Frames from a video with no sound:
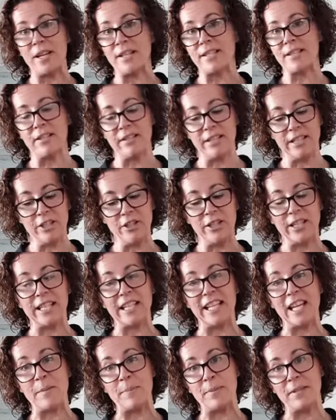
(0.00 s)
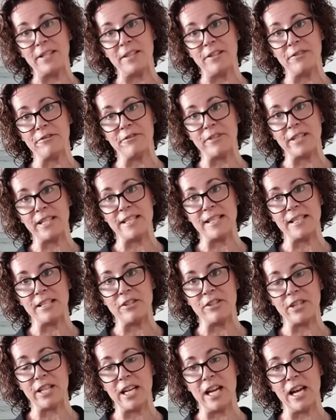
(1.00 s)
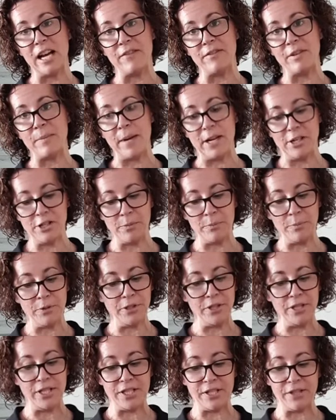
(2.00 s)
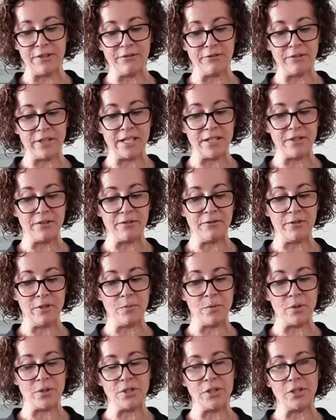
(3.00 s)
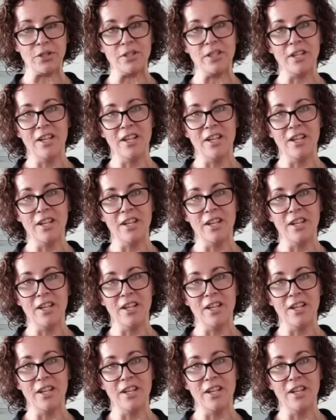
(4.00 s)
certainly you can keep it in the freezer. You can halve your batch and put it into the freezer if you want to.